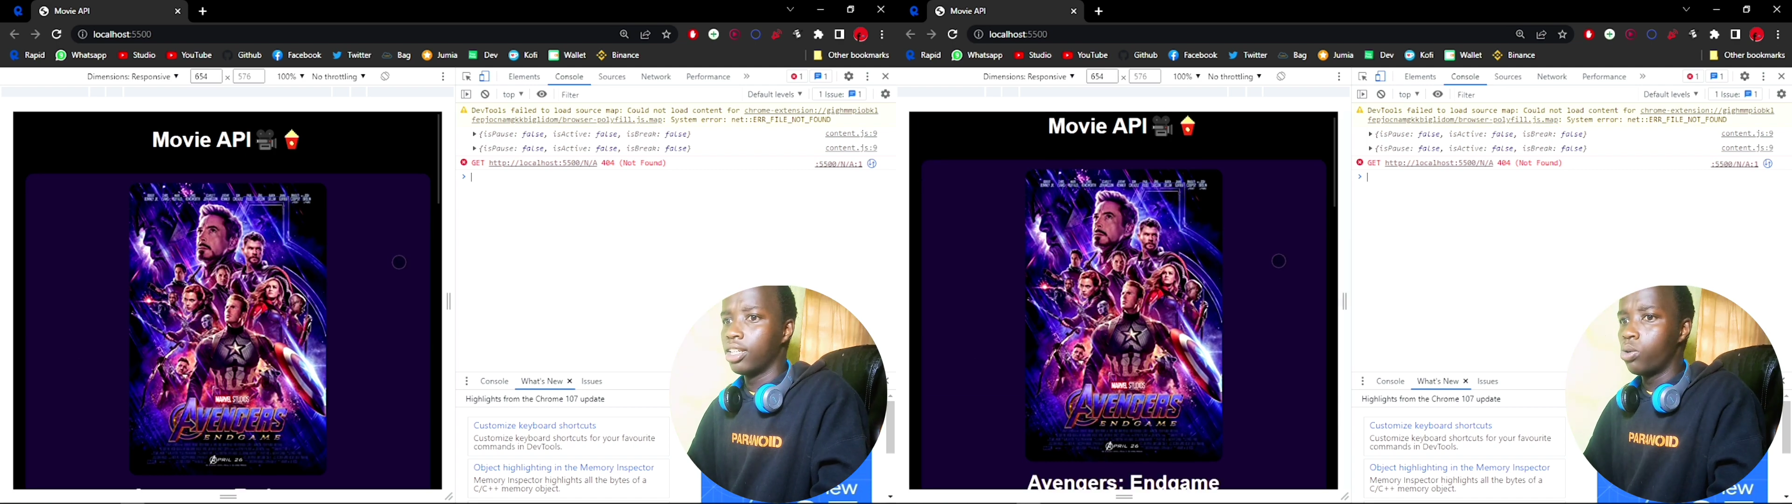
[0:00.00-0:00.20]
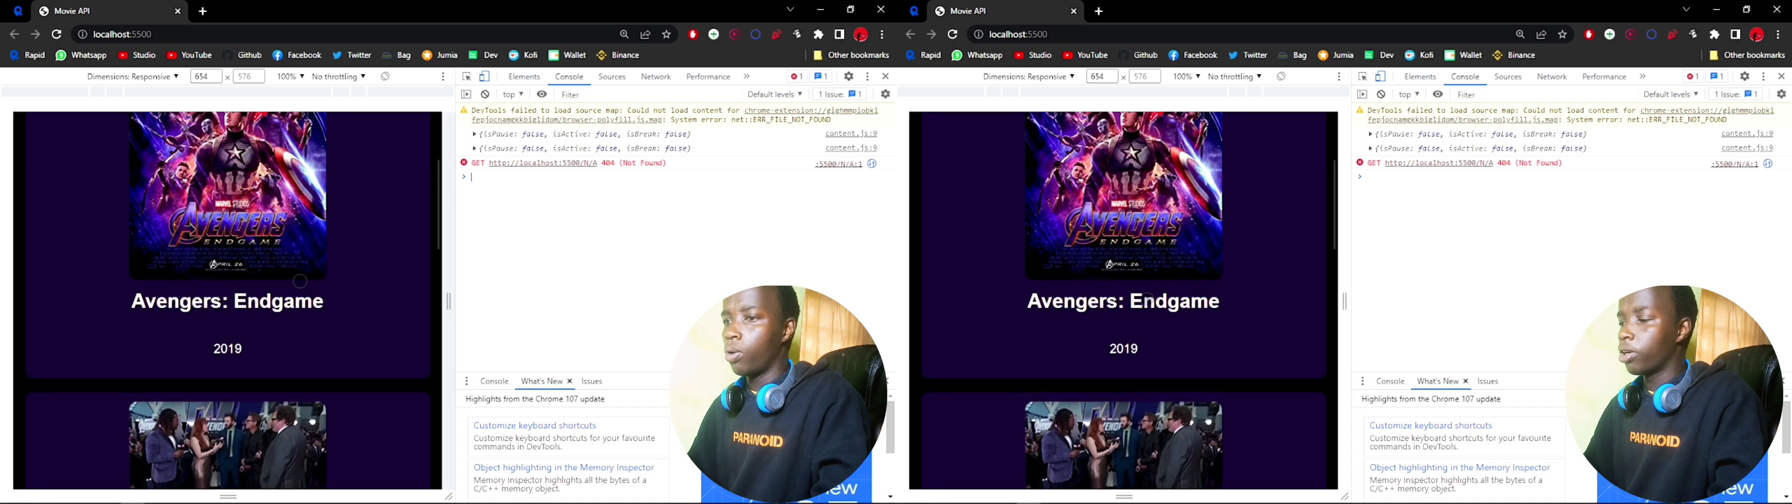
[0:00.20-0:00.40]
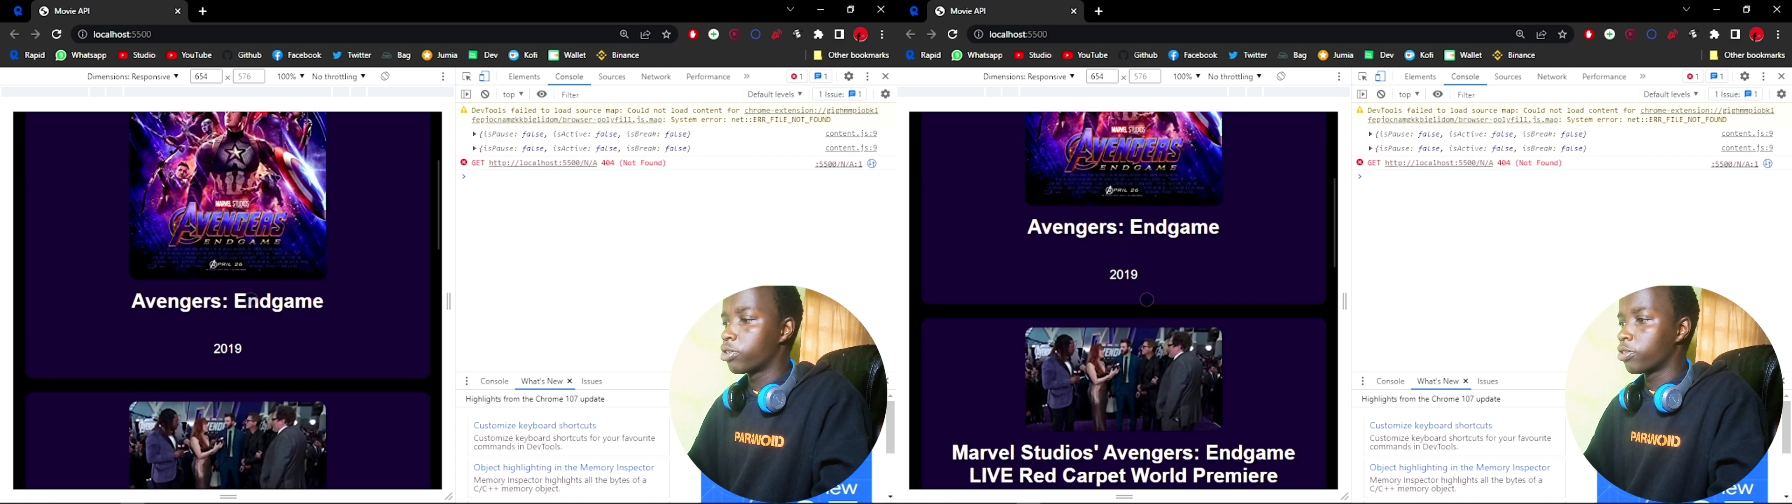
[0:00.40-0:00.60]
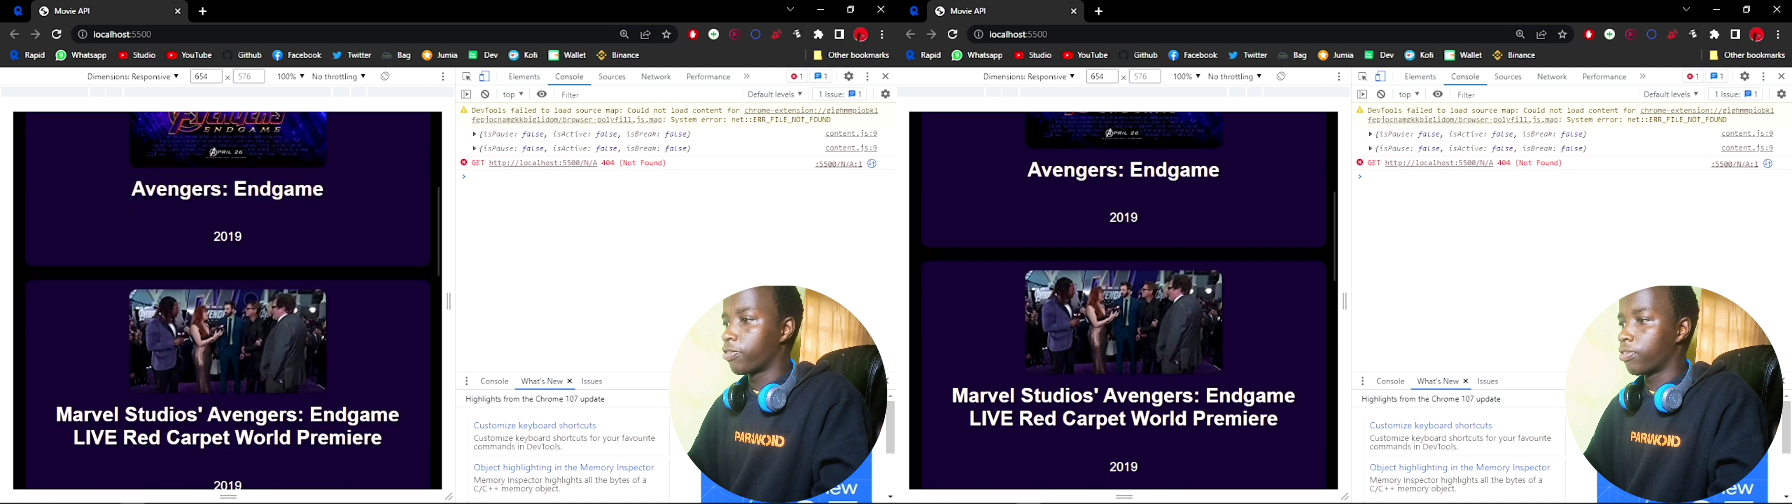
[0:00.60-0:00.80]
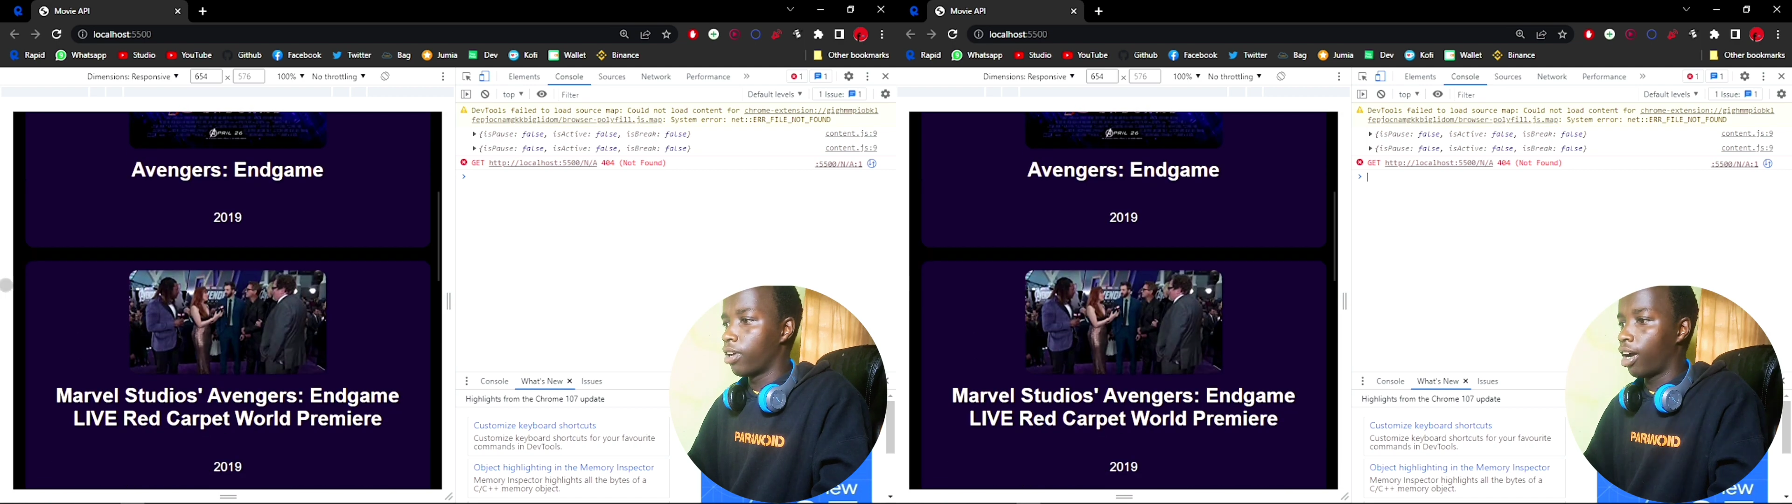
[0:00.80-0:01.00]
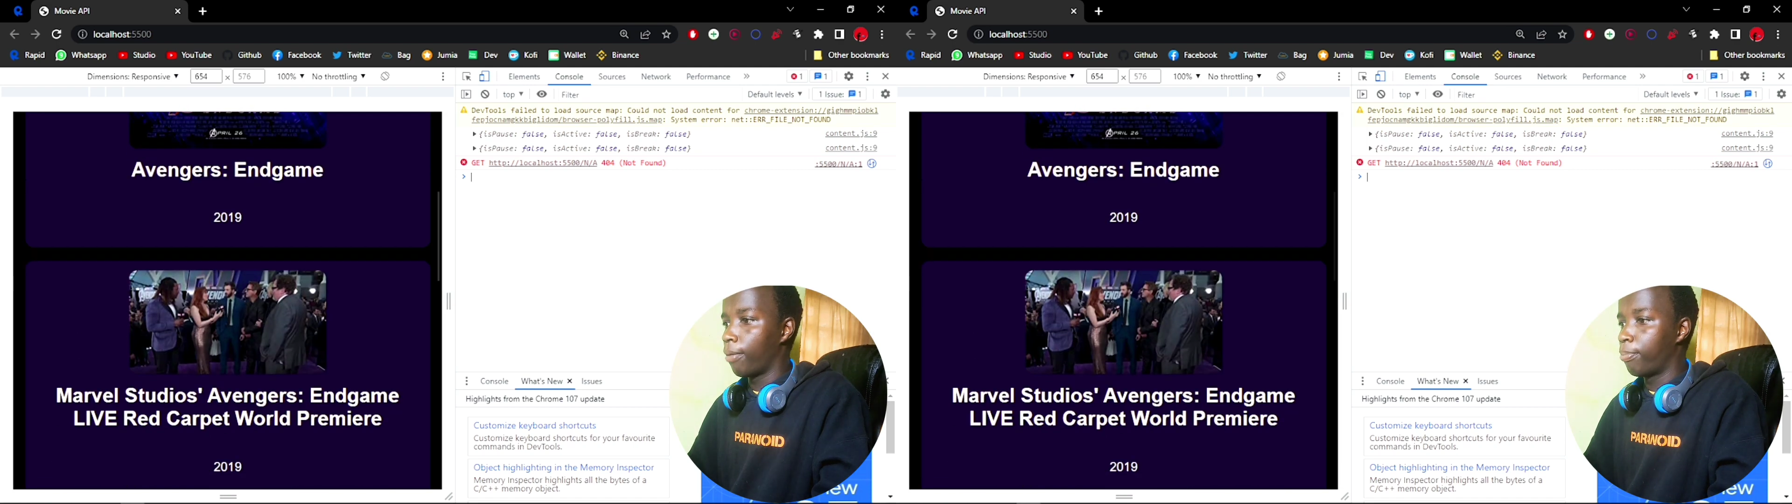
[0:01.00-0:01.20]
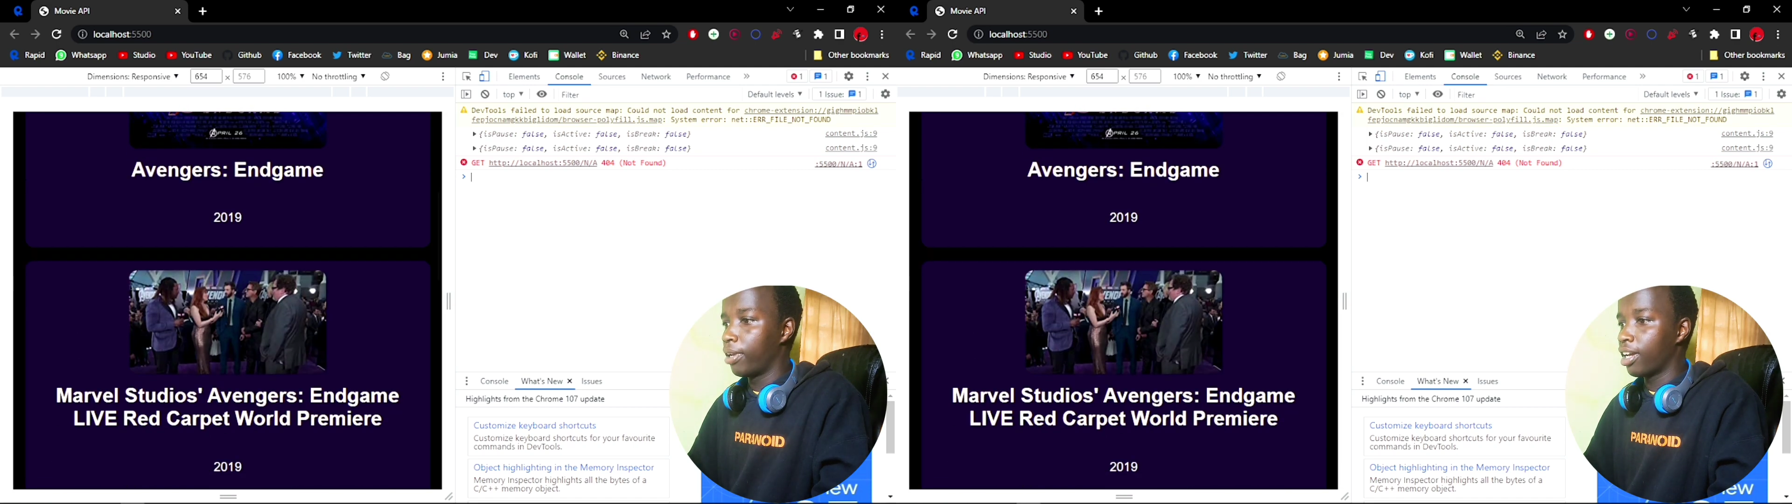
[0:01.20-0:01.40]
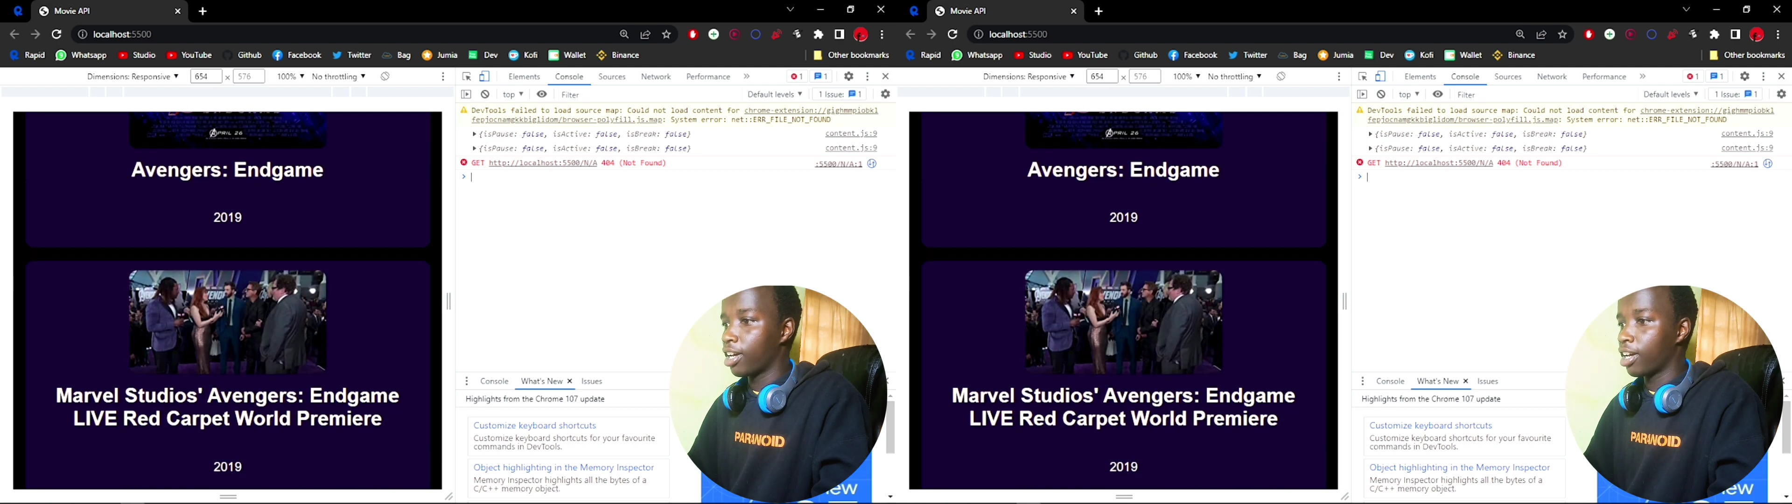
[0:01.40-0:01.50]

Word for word: do a lot of uh, playing